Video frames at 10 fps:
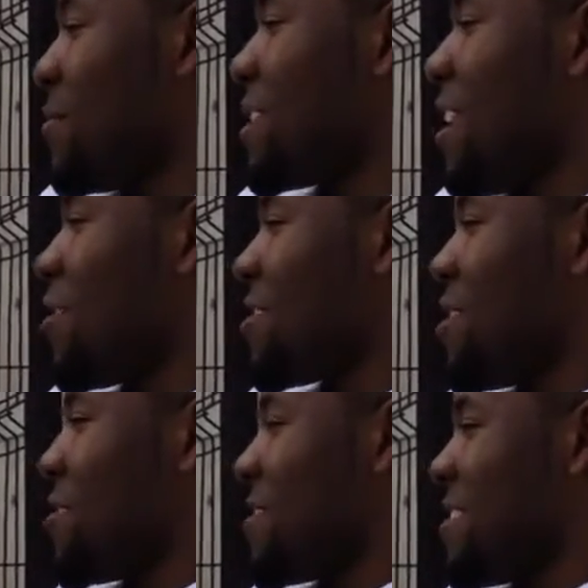I mean, I don't
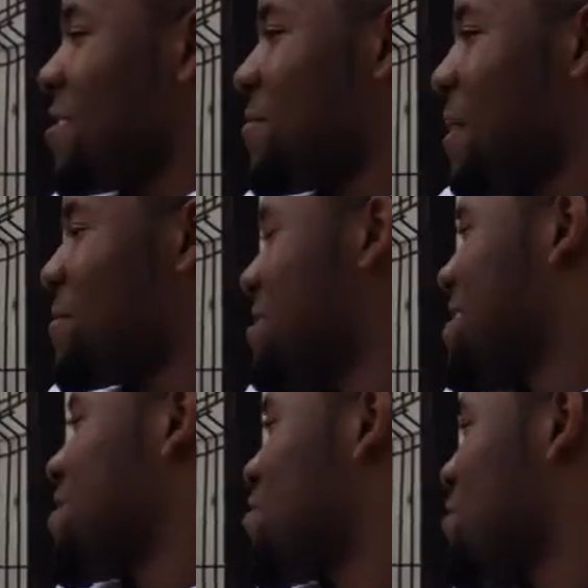know. You know, I'm
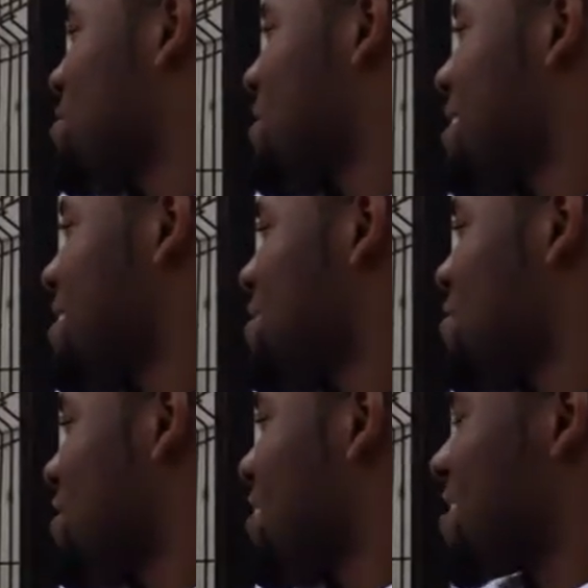just controlling what I
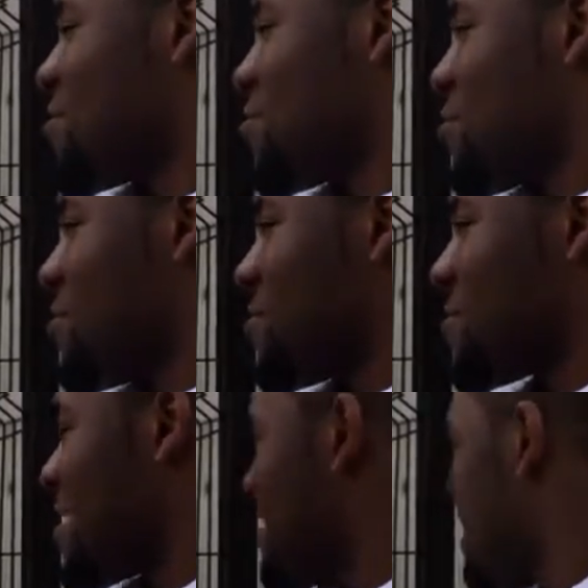can control.
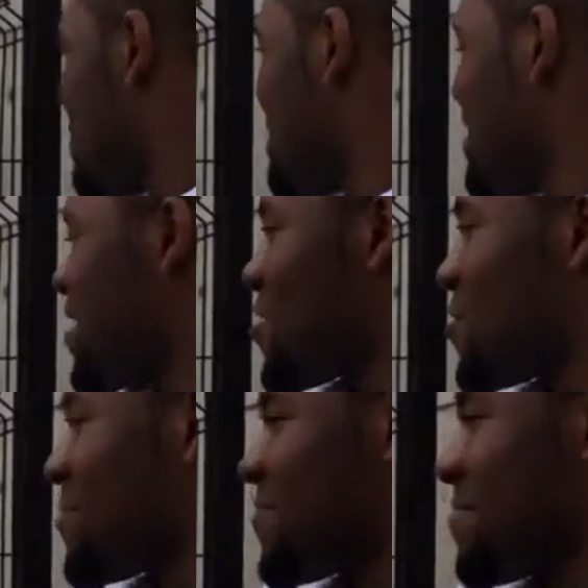They tell me to
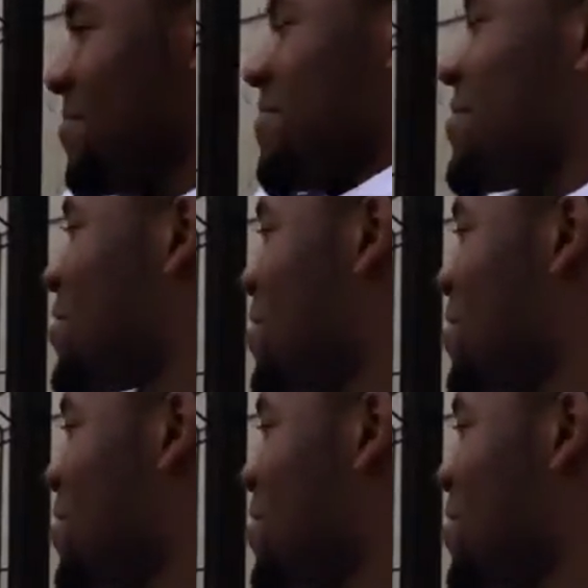go, you